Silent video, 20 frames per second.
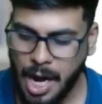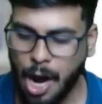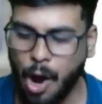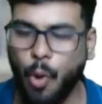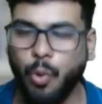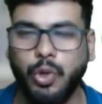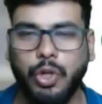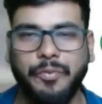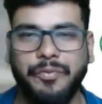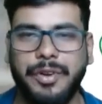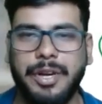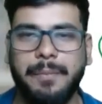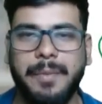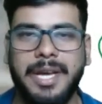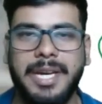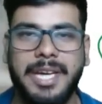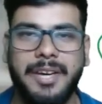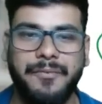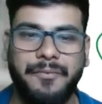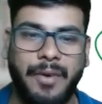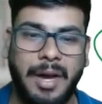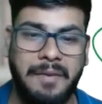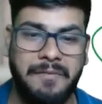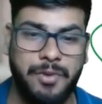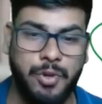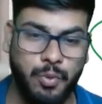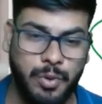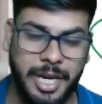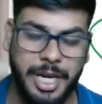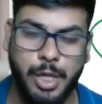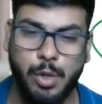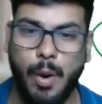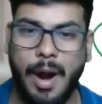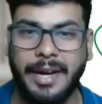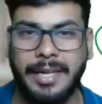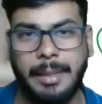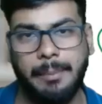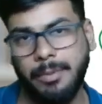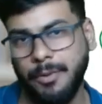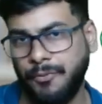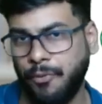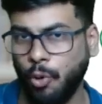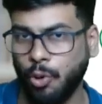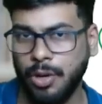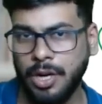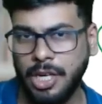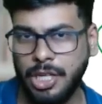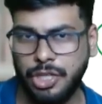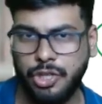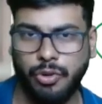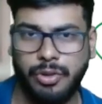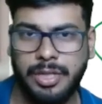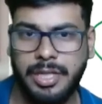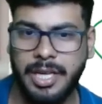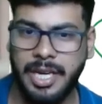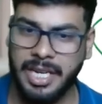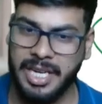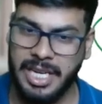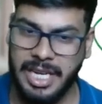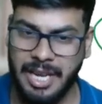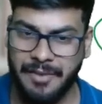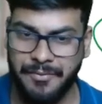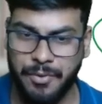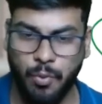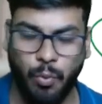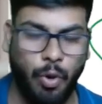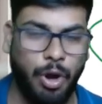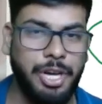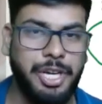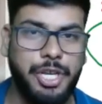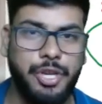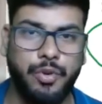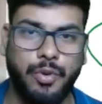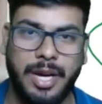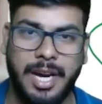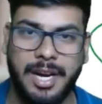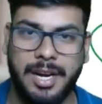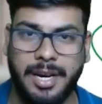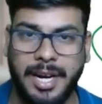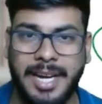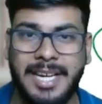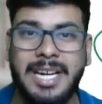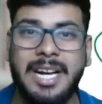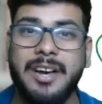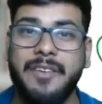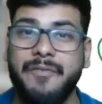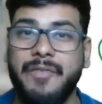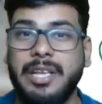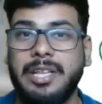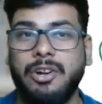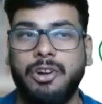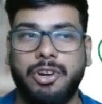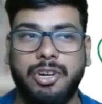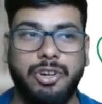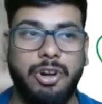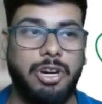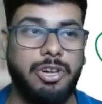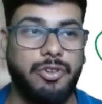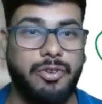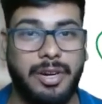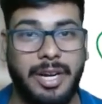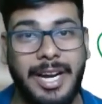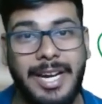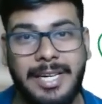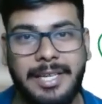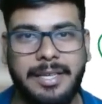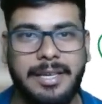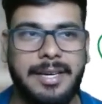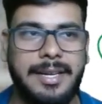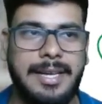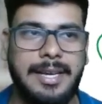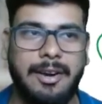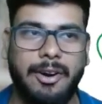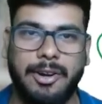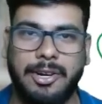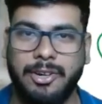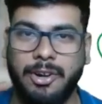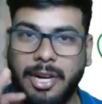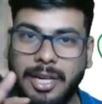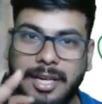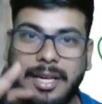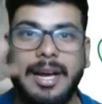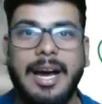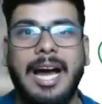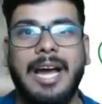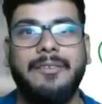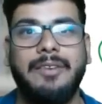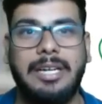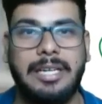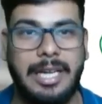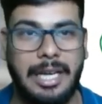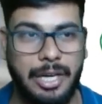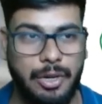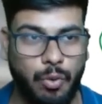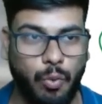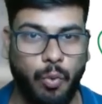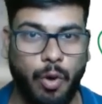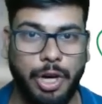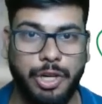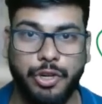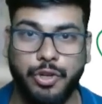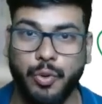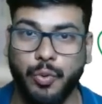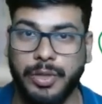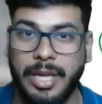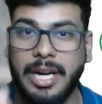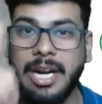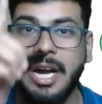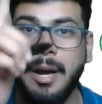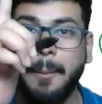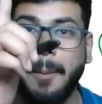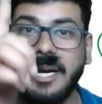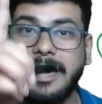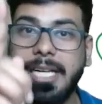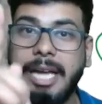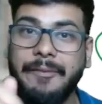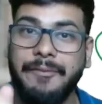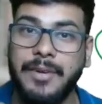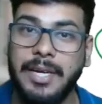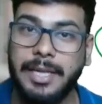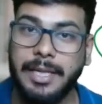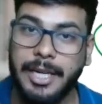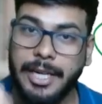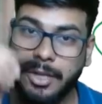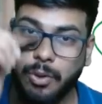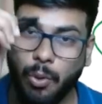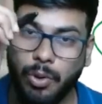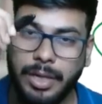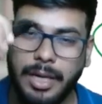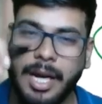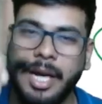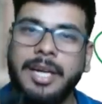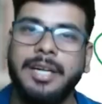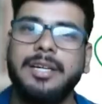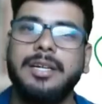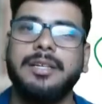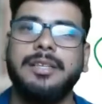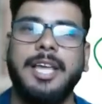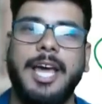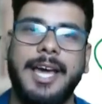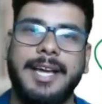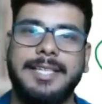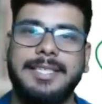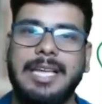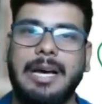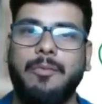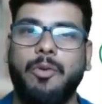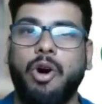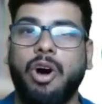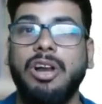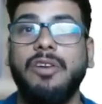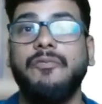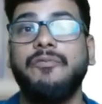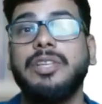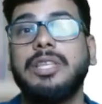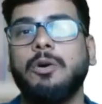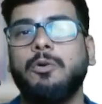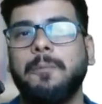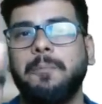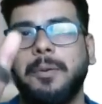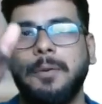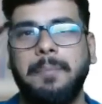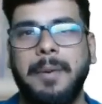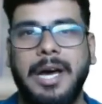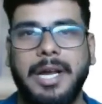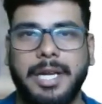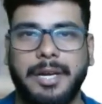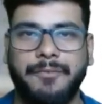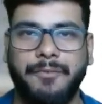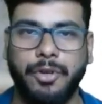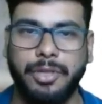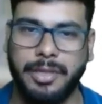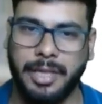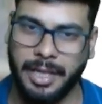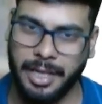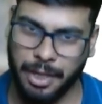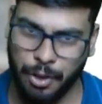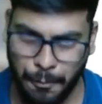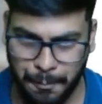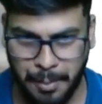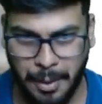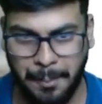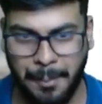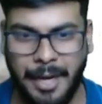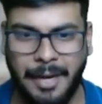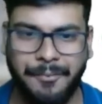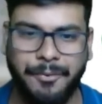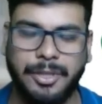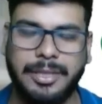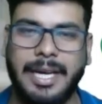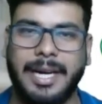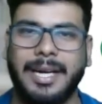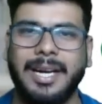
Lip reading: Out of remaining 5, you need to attempt 4. So theory, if you want, you can write. Whether or not write theory or not, I will tell you what to do that. But definitely don't enter the exam hall without preparing for theory. You prepare for that.